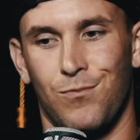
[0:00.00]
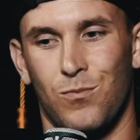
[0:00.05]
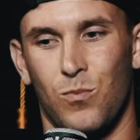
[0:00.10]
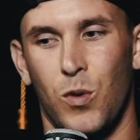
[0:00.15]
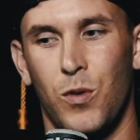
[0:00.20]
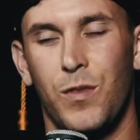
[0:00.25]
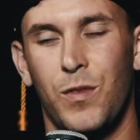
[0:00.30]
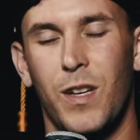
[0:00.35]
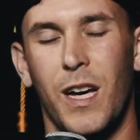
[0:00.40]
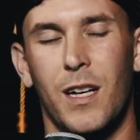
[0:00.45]

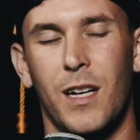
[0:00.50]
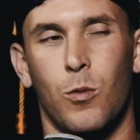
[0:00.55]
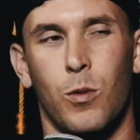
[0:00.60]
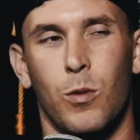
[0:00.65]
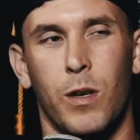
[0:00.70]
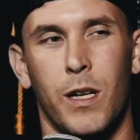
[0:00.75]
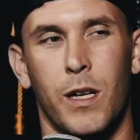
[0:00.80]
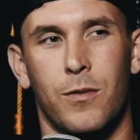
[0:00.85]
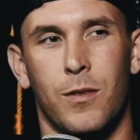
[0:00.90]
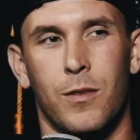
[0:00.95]
we've gotten
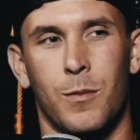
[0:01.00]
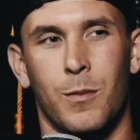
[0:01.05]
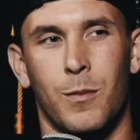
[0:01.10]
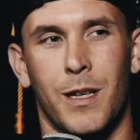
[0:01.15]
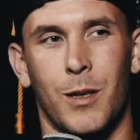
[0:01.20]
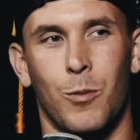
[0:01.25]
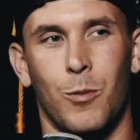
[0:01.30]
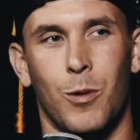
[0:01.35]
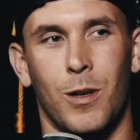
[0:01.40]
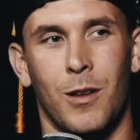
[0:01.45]
away from,
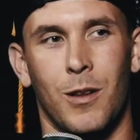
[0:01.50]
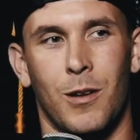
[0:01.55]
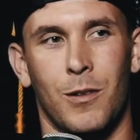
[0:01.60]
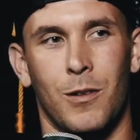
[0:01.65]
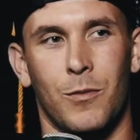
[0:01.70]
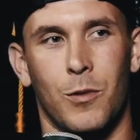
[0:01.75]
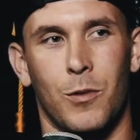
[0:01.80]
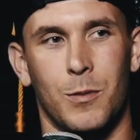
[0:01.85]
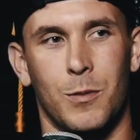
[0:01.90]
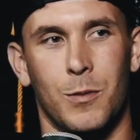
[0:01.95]
like, what law
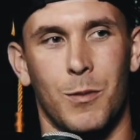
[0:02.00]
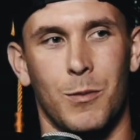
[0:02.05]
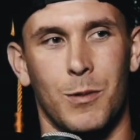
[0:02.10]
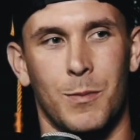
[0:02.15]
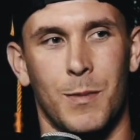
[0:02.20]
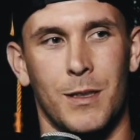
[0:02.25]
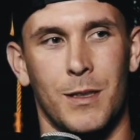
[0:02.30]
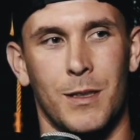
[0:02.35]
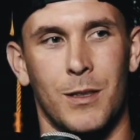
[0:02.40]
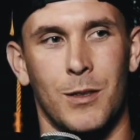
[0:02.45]
enforcement was
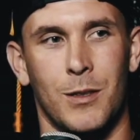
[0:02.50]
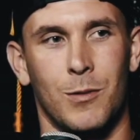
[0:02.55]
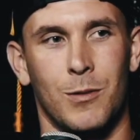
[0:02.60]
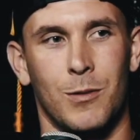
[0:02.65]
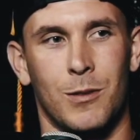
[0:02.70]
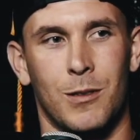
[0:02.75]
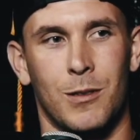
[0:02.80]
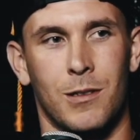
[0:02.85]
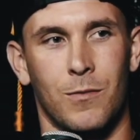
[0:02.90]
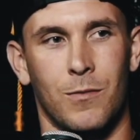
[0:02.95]
meant to do,
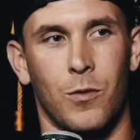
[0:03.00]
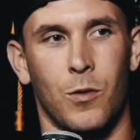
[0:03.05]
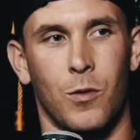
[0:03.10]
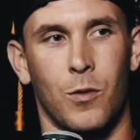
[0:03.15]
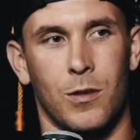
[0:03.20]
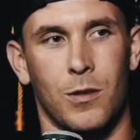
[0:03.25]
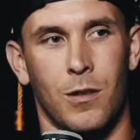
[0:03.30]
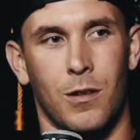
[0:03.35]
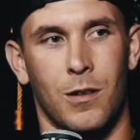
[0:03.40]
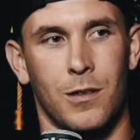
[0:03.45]
which is
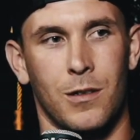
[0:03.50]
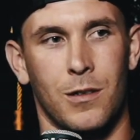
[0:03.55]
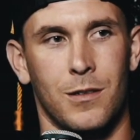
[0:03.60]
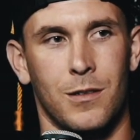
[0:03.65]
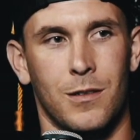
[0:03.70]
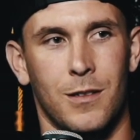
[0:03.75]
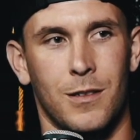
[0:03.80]
enforce laws.